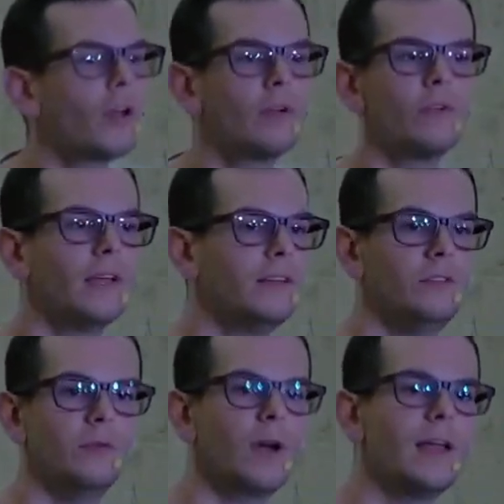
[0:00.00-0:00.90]
can relate
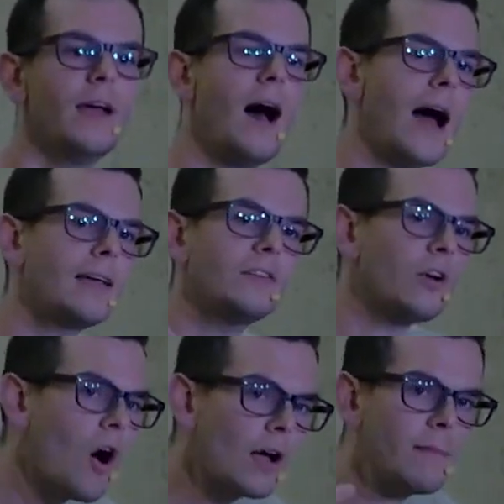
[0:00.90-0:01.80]
to, right? I can
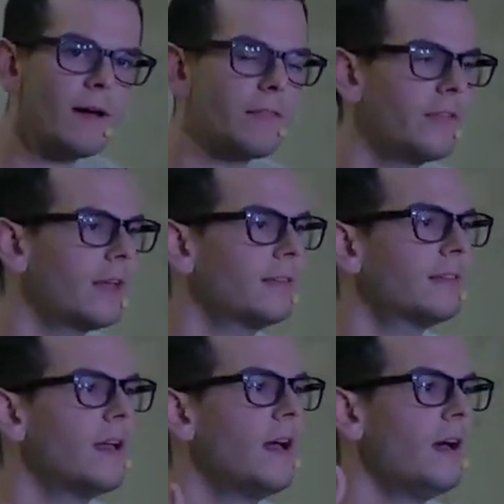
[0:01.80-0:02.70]
talk about
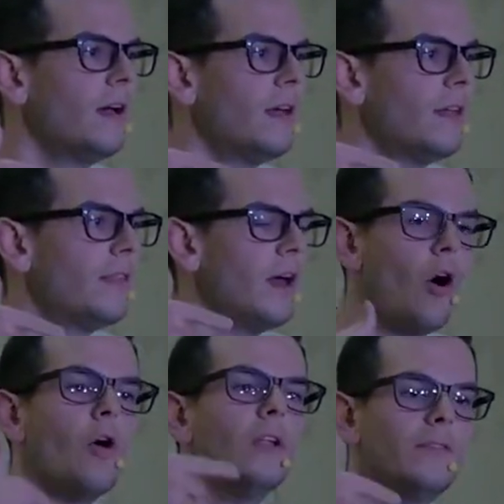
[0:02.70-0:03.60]
things that
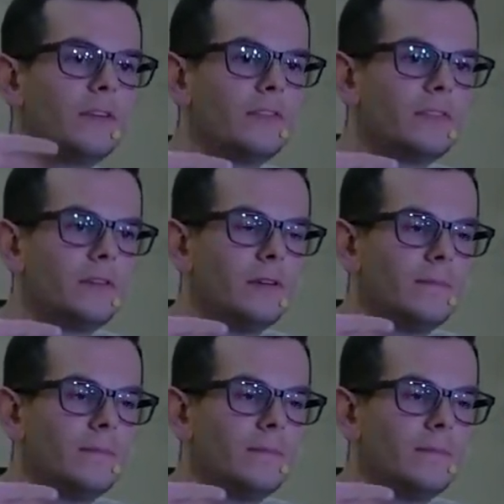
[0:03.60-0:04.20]
all of us,